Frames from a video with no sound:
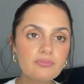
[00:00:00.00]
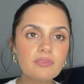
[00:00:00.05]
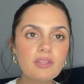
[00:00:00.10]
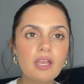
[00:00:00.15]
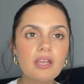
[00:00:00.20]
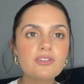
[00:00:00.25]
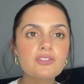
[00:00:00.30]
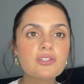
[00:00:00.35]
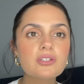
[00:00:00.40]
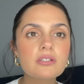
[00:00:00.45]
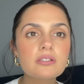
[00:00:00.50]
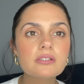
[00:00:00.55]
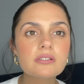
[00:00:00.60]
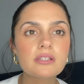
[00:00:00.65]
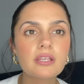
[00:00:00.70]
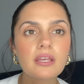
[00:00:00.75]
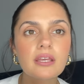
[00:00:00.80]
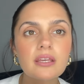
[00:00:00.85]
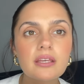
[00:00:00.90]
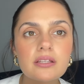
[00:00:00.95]
As you can
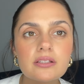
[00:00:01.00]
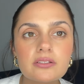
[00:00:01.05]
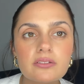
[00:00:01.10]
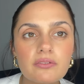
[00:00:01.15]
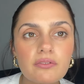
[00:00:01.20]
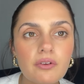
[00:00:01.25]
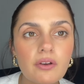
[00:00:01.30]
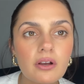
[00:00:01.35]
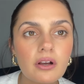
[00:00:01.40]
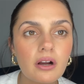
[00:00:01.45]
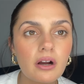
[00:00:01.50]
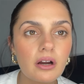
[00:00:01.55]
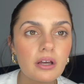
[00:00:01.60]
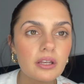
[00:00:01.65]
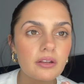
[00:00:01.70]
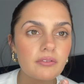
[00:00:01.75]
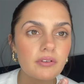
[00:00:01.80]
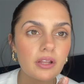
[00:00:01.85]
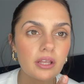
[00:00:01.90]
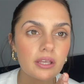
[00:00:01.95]
see, it's kind
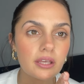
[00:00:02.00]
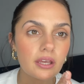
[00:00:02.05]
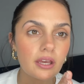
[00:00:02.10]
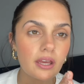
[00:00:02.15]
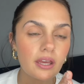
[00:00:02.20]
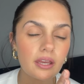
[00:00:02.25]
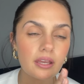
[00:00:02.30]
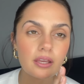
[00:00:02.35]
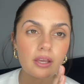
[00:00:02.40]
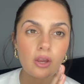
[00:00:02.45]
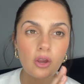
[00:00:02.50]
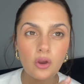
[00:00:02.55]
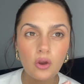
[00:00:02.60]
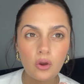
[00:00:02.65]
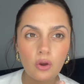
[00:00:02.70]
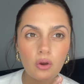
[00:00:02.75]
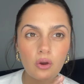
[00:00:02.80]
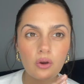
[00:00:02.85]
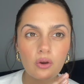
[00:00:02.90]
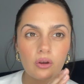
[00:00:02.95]
of like a
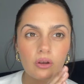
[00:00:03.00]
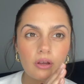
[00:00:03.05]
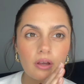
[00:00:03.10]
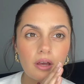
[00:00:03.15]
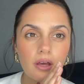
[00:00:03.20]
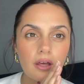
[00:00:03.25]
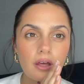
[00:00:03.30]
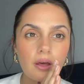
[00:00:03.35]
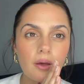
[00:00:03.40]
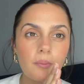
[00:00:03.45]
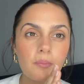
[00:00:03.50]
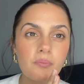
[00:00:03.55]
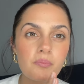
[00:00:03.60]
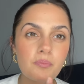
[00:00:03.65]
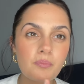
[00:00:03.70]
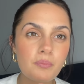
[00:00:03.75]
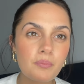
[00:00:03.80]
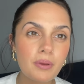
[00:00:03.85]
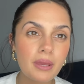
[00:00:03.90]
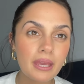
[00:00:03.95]

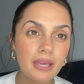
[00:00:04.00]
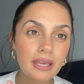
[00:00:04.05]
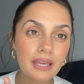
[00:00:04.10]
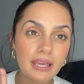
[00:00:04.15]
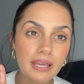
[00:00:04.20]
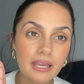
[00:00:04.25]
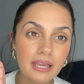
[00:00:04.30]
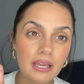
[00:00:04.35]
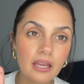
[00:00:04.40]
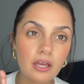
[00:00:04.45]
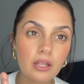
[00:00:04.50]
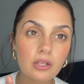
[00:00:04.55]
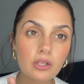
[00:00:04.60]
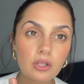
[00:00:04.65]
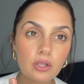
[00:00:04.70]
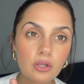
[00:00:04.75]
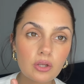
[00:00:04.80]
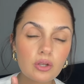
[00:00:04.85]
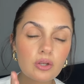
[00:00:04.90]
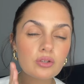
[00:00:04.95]
pinkier
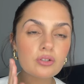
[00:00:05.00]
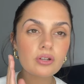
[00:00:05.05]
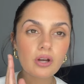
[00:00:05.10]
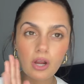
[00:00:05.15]
nude.